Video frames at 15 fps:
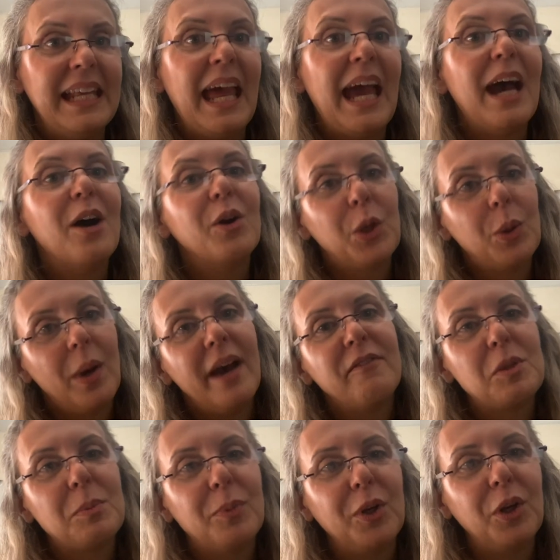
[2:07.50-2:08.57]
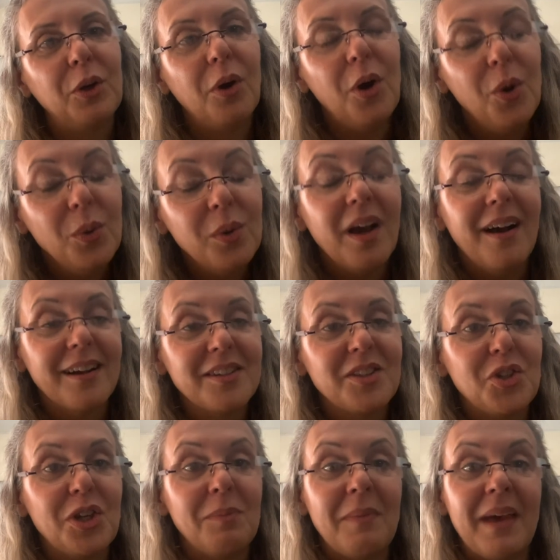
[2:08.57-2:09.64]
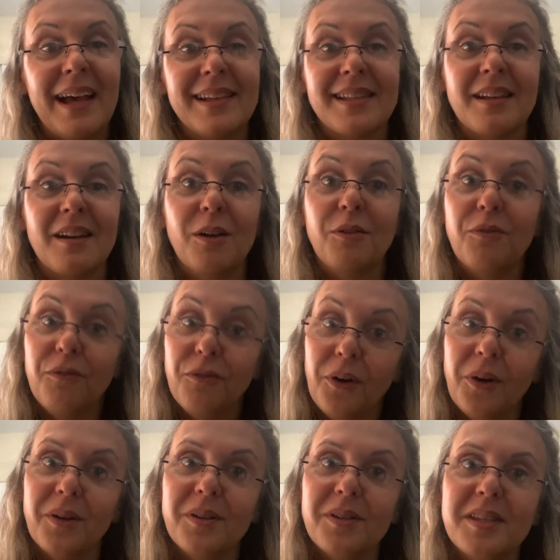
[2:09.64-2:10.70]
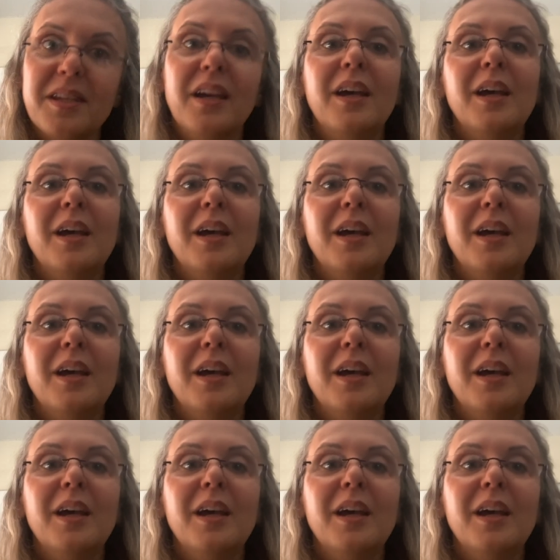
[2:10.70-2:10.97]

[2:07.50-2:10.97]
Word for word: and how you have to put your own oxygen mask on first